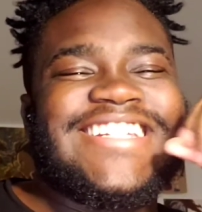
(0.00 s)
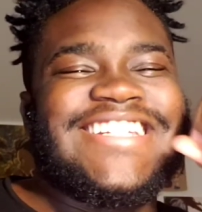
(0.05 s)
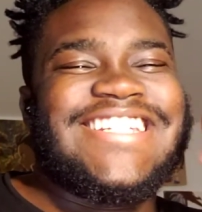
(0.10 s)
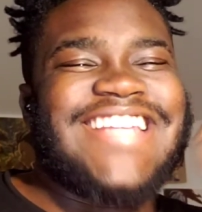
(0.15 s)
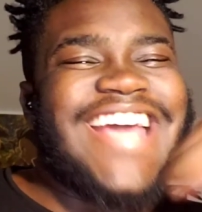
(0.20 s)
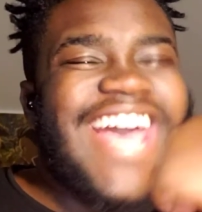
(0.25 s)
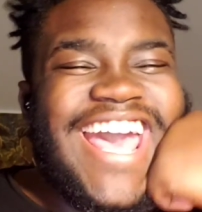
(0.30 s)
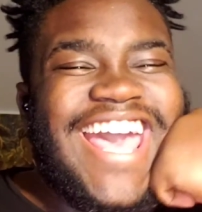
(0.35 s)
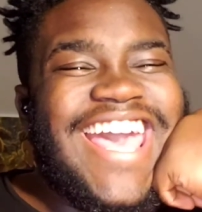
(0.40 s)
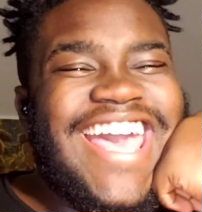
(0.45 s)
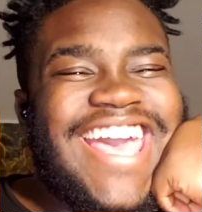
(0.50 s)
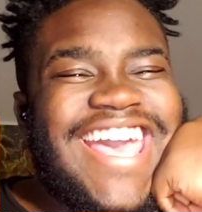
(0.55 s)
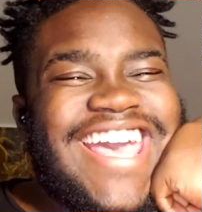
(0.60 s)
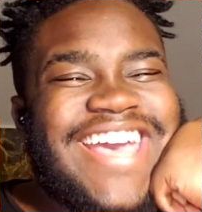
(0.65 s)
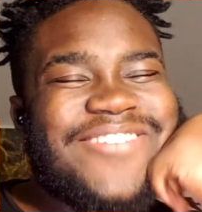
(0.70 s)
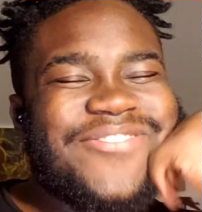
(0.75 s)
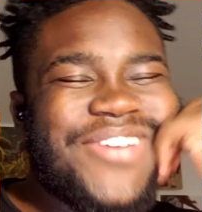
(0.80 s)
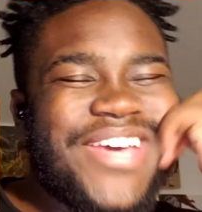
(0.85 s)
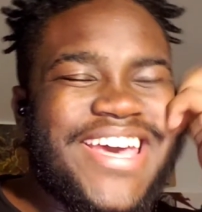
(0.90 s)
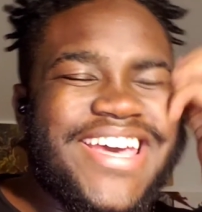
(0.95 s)

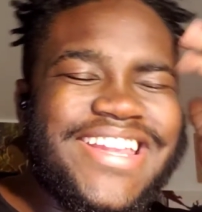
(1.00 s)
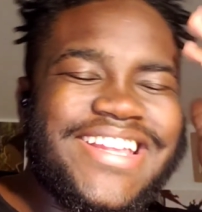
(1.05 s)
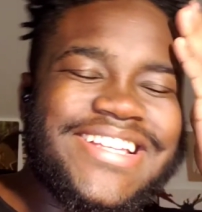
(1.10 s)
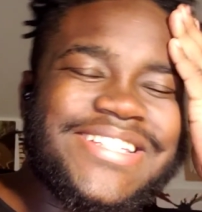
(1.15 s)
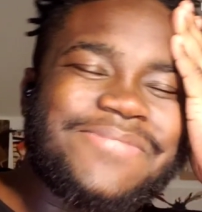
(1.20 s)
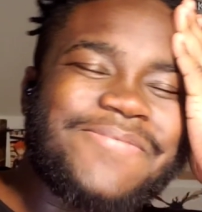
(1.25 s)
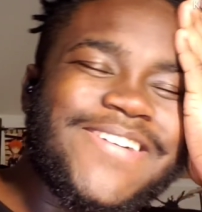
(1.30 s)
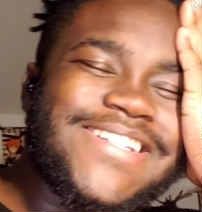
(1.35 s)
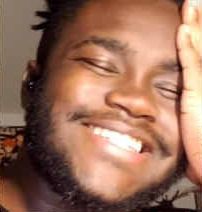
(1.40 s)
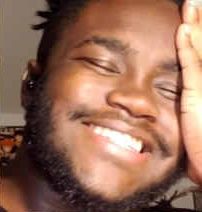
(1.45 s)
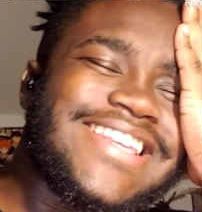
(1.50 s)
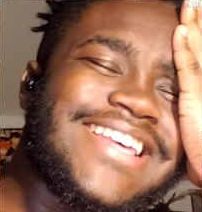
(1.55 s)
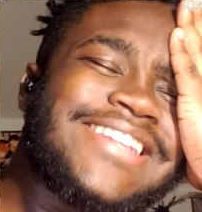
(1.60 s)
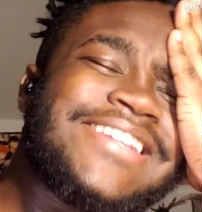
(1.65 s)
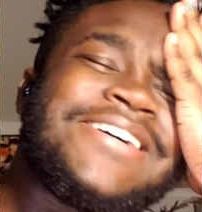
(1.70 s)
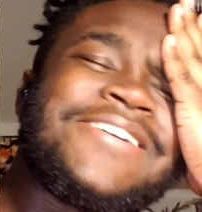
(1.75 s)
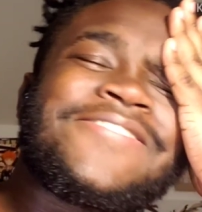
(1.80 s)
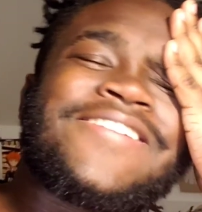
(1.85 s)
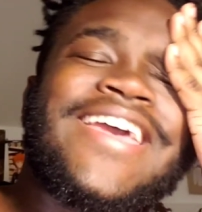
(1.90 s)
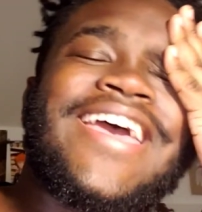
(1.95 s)
Dang, man. As much as I
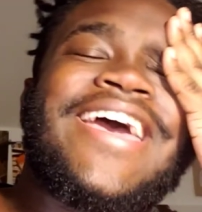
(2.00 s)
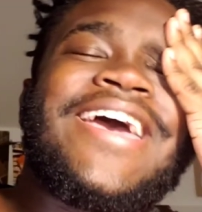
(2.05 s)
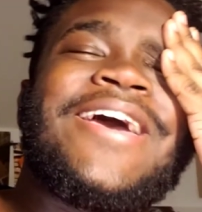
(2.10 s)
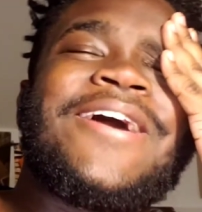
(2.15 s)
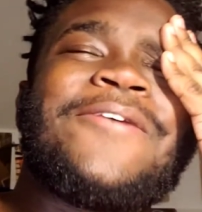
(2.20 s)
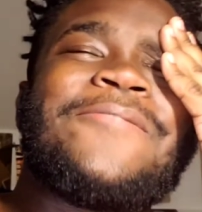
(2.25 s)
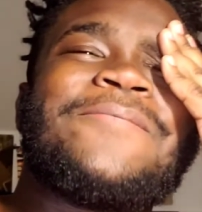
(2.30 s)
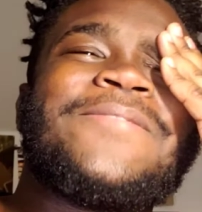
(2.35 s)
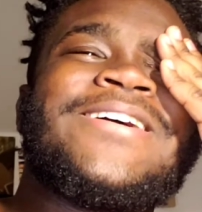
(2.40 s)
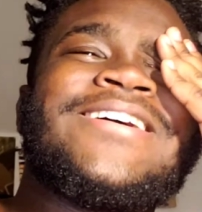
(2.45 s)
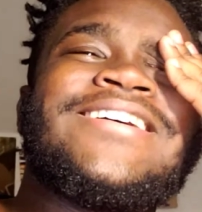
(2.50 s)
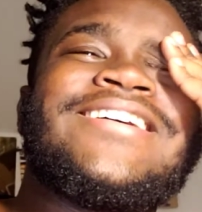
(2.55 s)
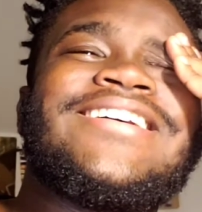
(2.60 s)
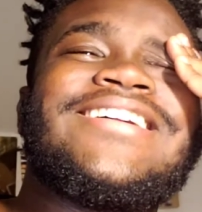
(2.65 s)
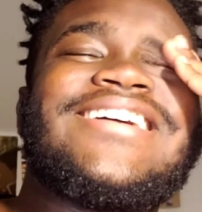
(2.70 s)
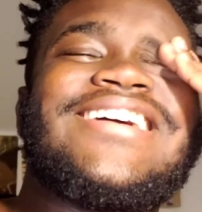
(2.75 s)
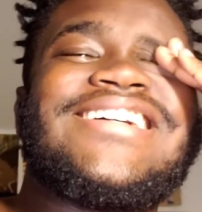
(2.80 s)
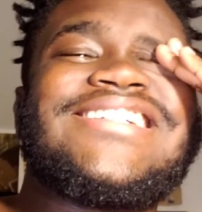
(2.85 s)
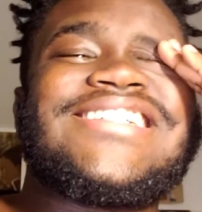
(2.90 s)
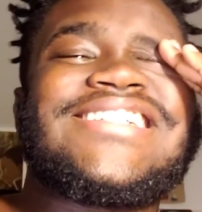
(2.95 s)
love Cam, bro,
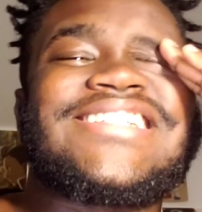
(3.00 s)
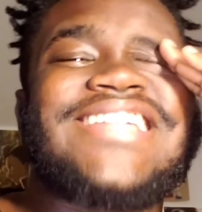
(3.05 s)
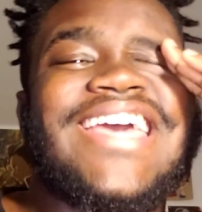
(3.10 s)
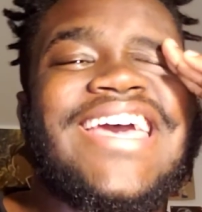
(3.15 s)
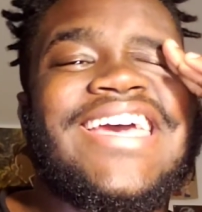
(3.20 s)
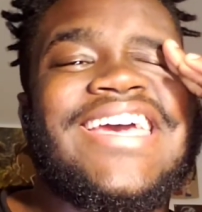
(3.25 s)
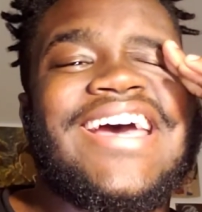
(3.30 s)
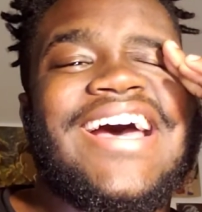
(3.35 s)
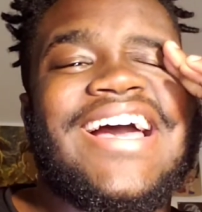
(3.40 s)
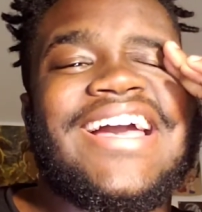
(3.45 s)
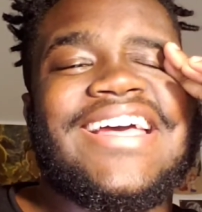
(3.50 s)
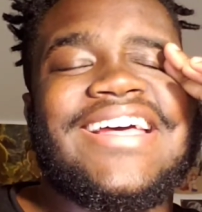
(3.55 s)
I just can't.